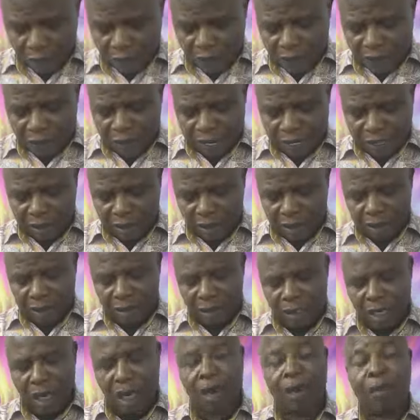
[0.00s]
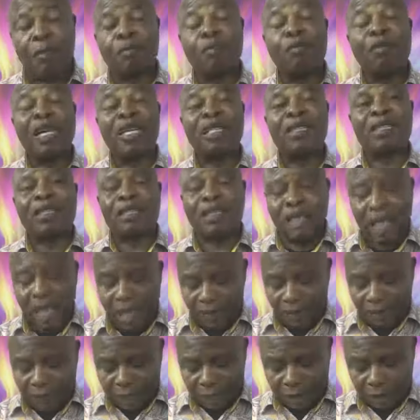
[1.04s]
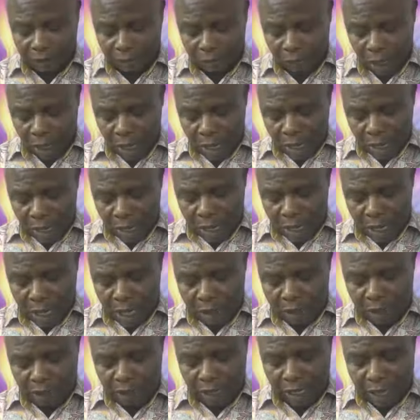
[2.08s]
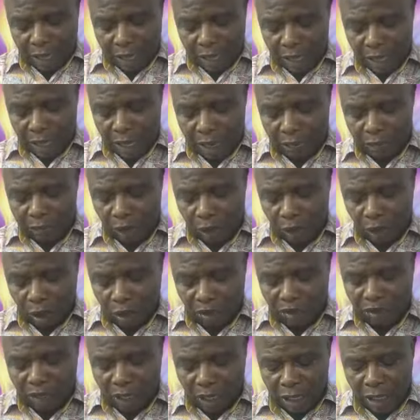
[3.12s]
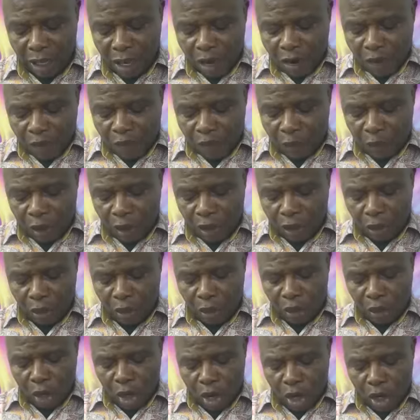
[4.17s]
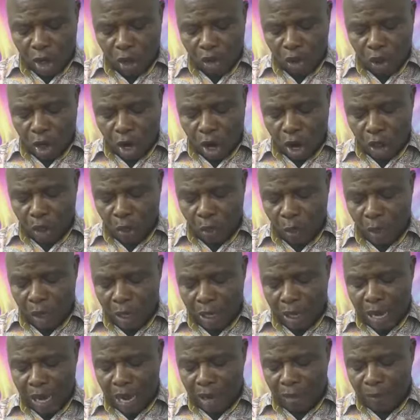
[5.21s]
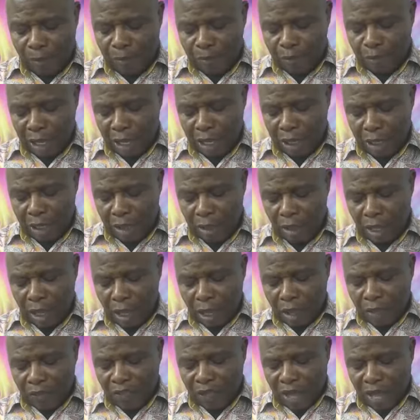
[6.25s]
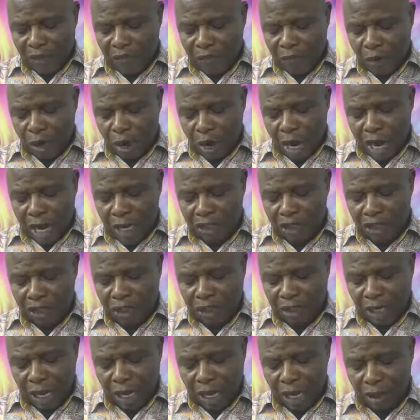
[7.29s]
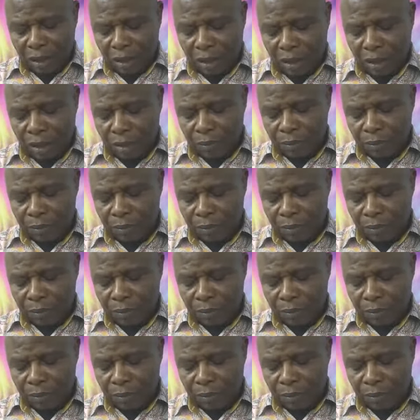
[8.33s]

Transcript: verse number 7, I said, and the Lord said, For the Lord God will help me. Therefore I shall